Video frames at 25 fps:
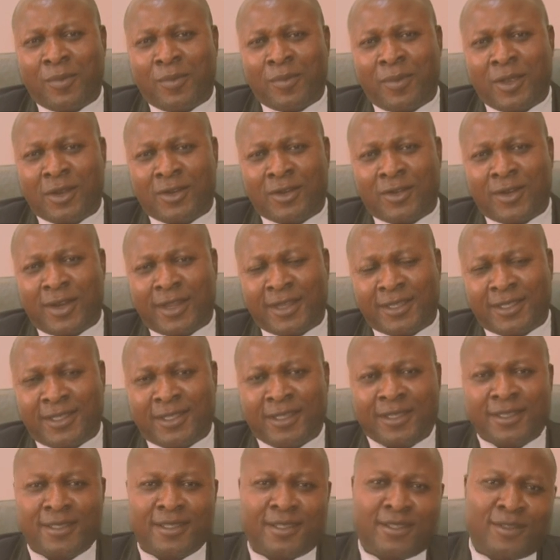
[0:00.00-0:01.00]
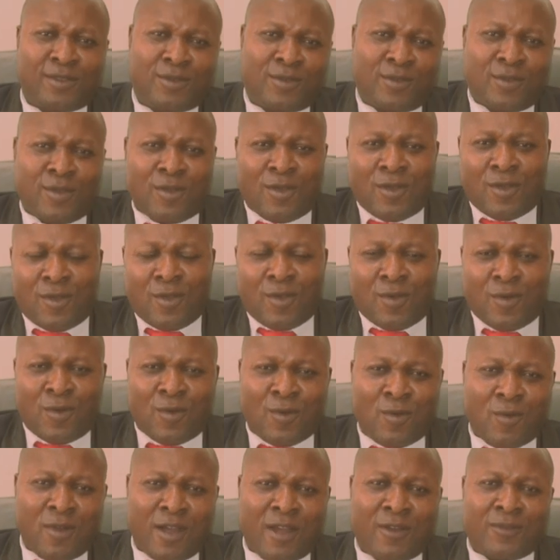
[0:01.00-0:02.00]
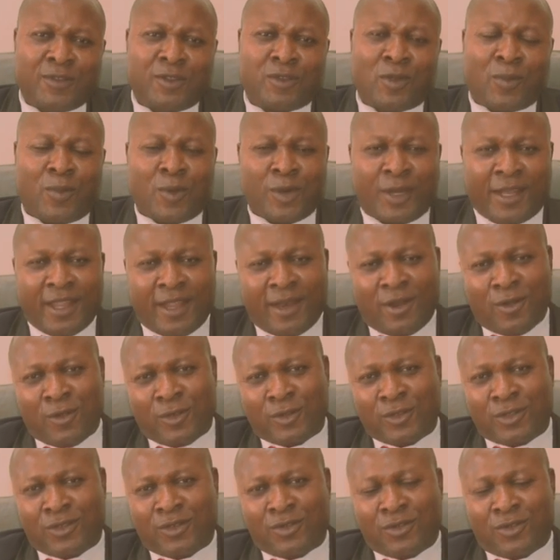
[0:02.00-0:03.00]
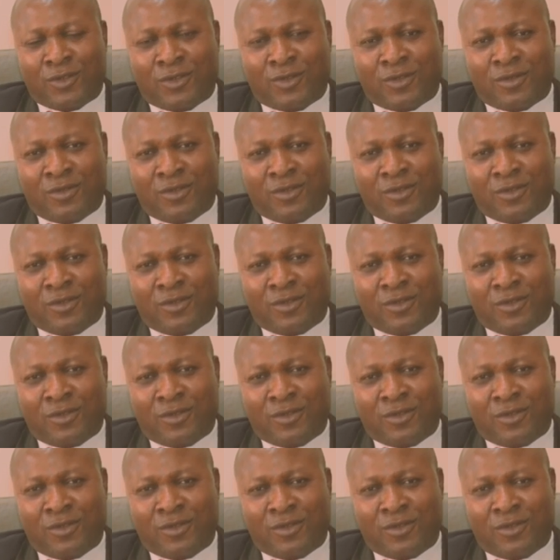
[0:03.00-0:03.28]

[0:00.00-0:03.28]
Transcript: patronesses who have supported us